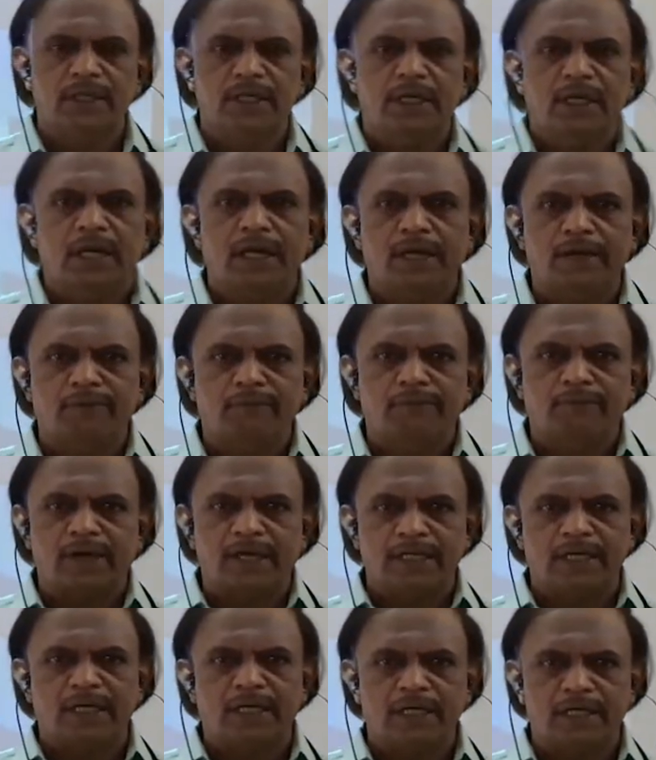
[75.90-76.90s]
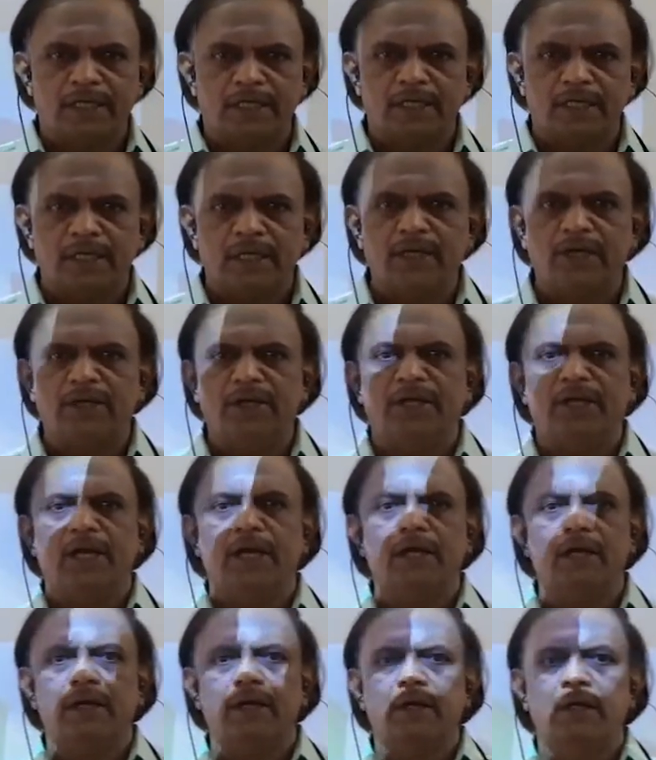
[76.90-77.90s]
and finally
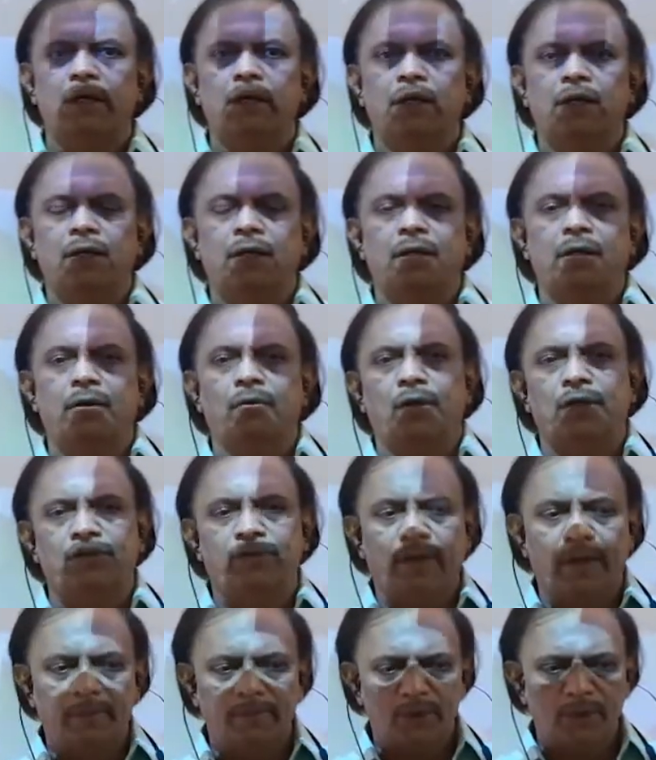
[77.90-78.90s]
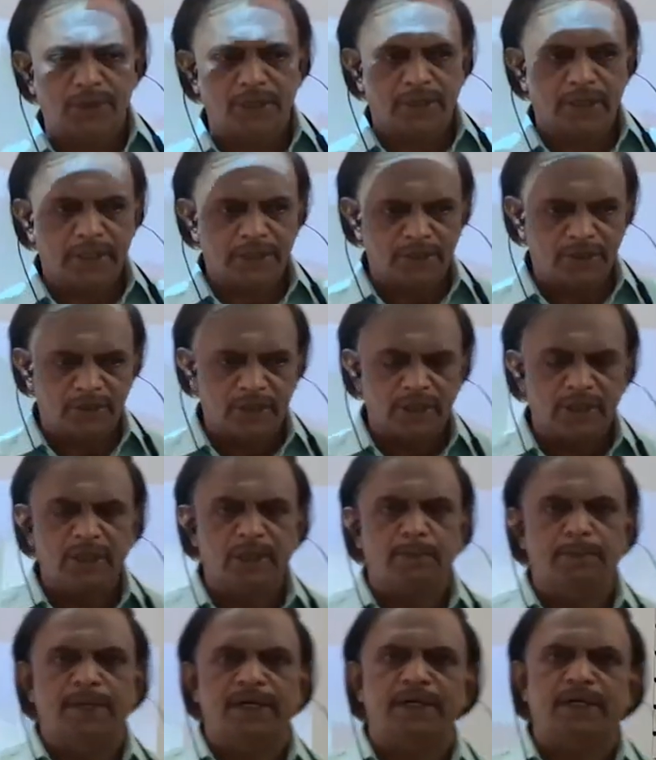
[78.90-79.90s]
India was able to get
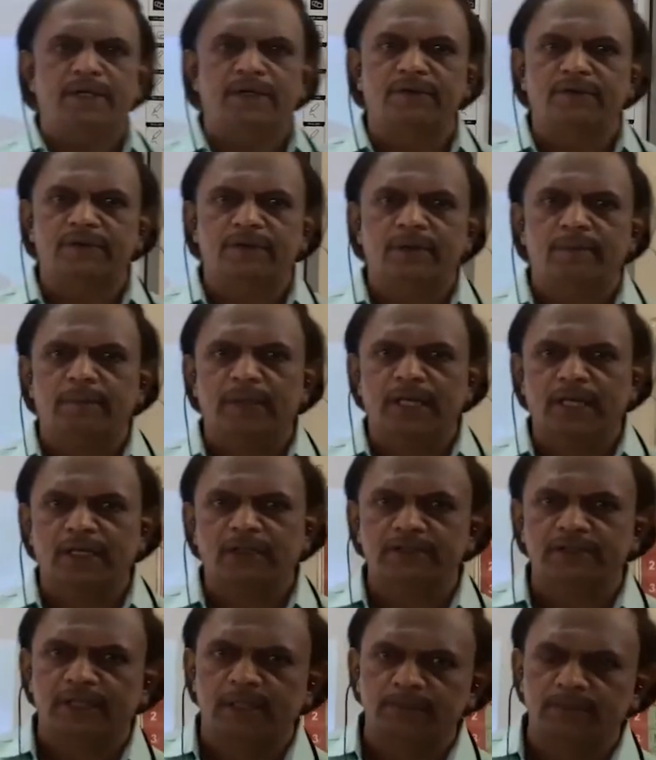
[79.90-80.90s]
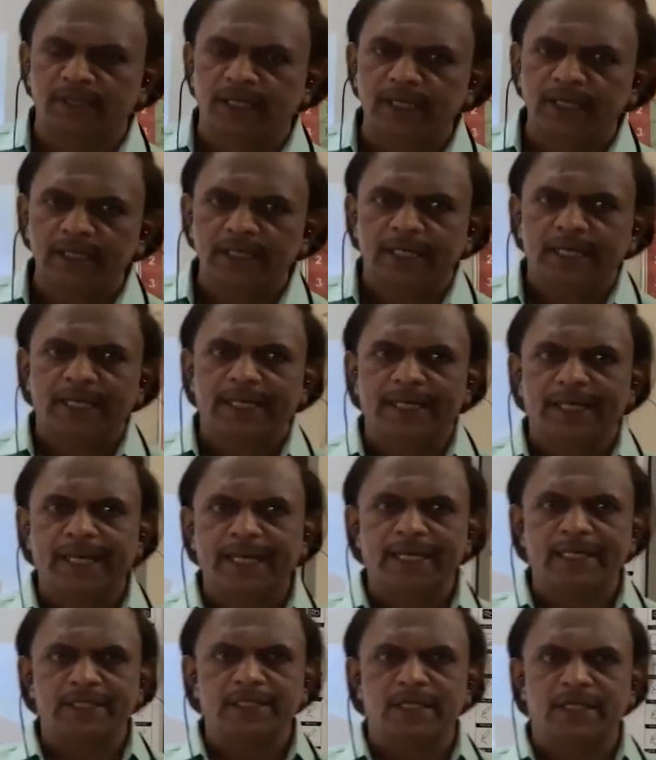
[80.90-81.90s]
independence because of the
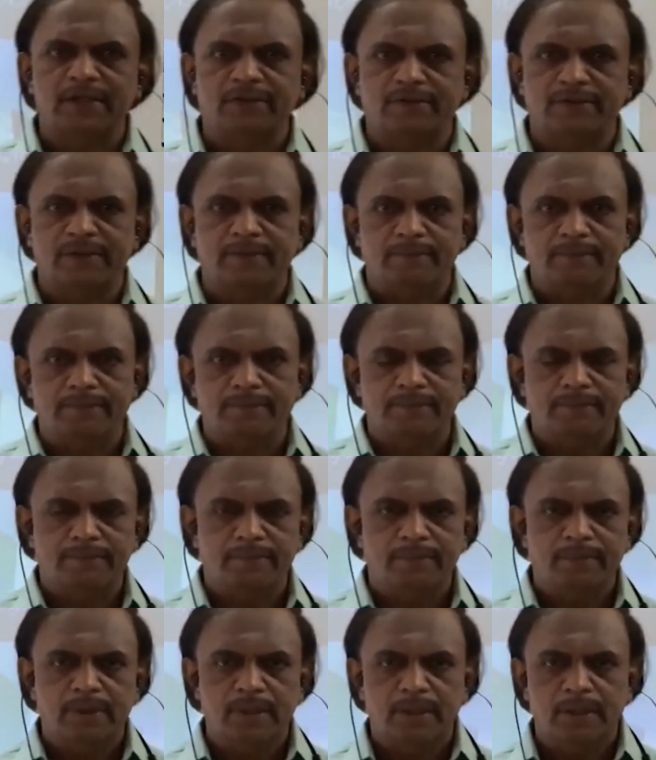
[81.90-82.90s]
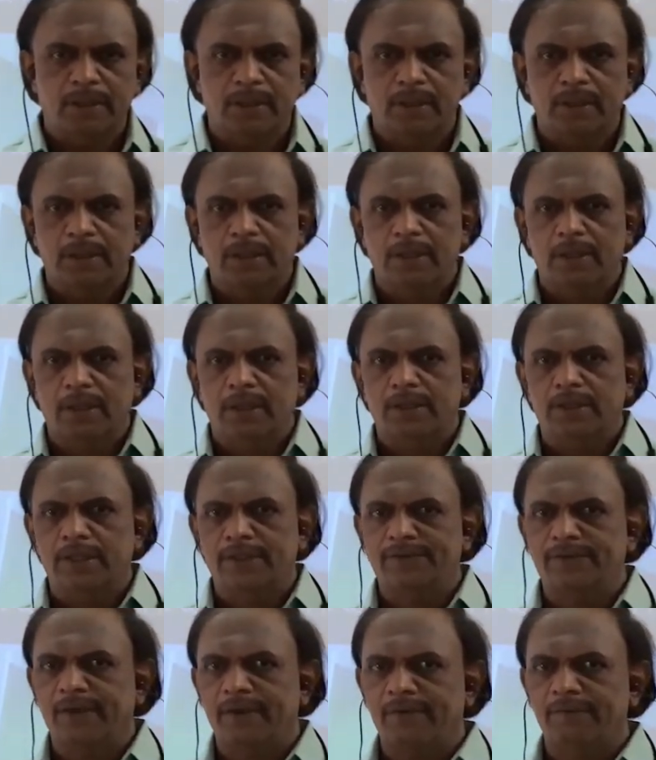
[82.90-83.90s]
nationalism. In the
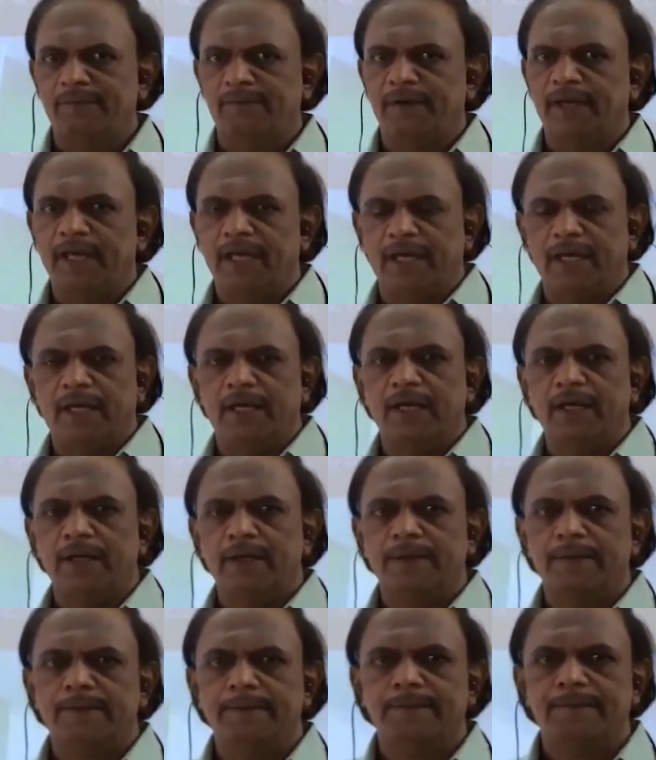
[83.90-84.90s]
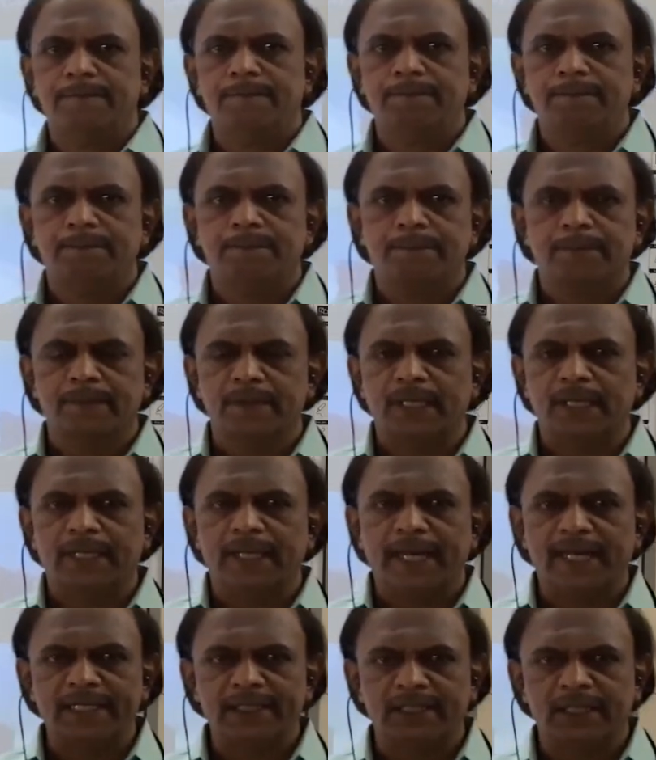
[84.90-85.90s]
same way, the
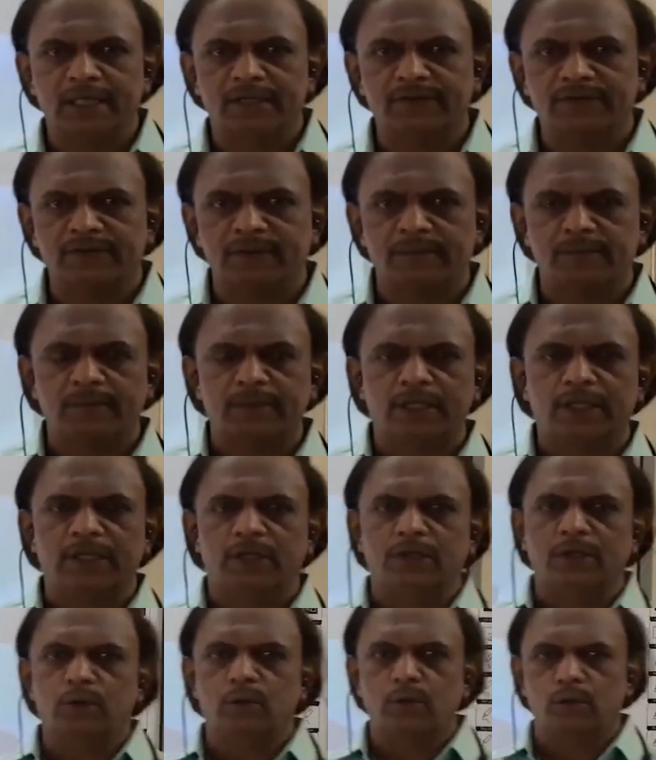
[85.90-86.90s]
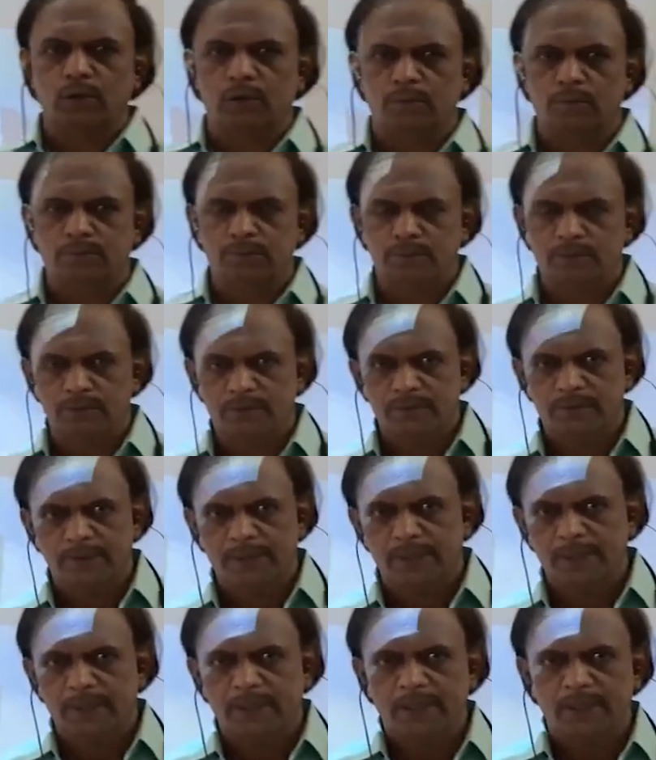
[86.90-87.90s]
nationalism in Europe
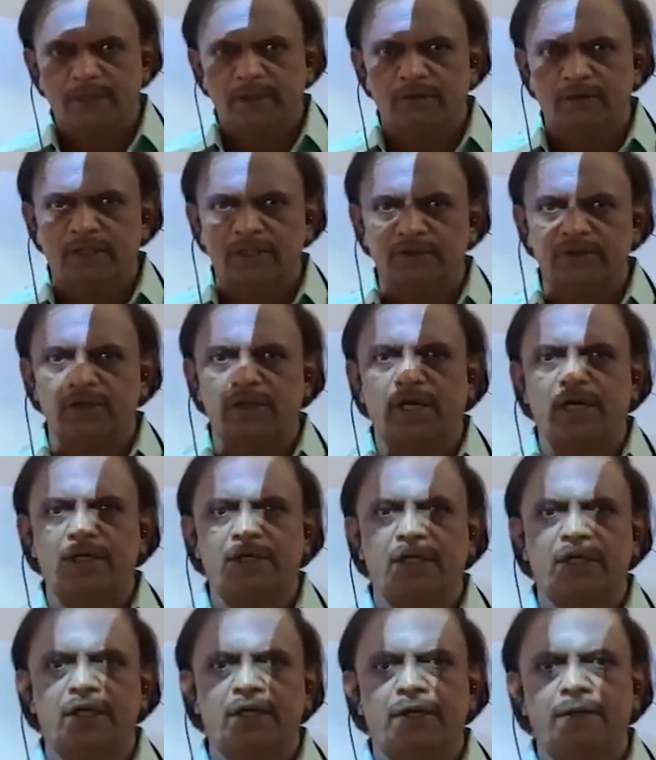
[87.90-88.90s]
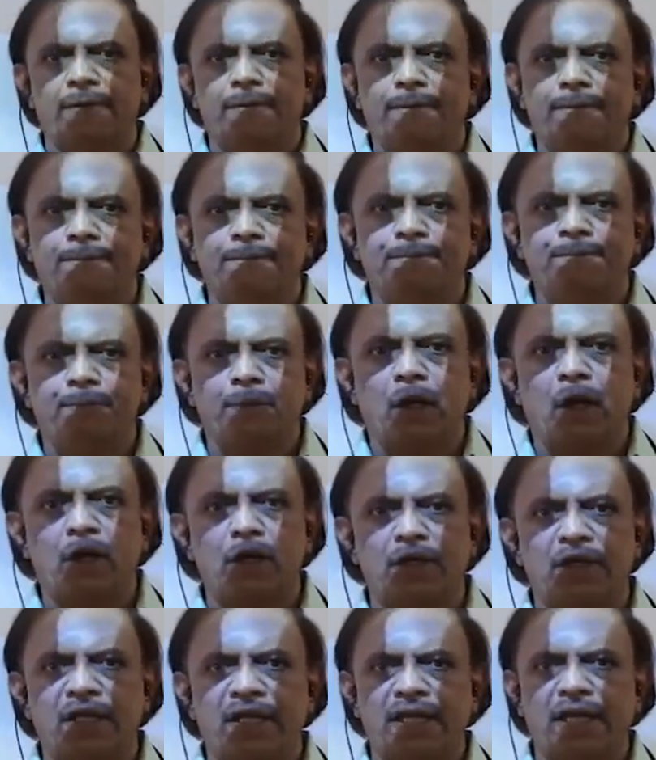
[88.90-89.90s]
was not an
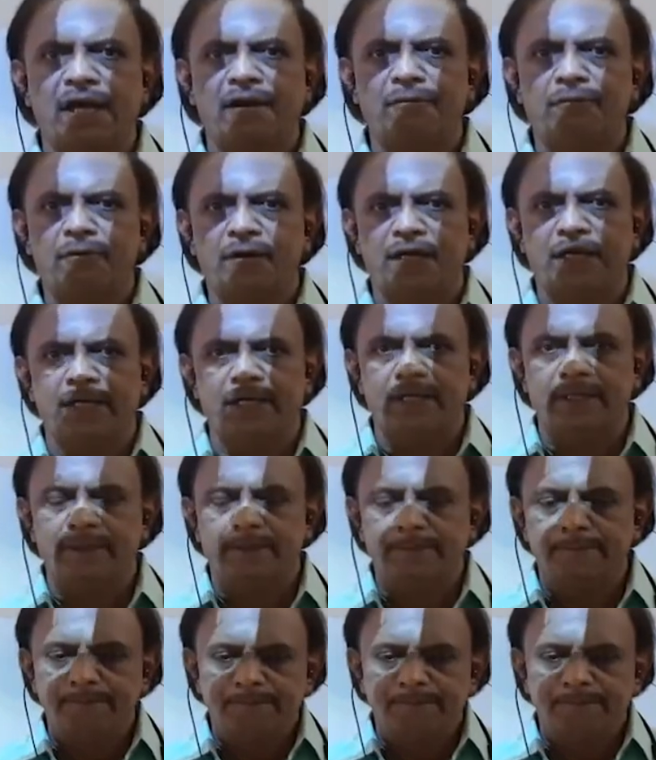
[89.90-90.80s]
ordinary affair.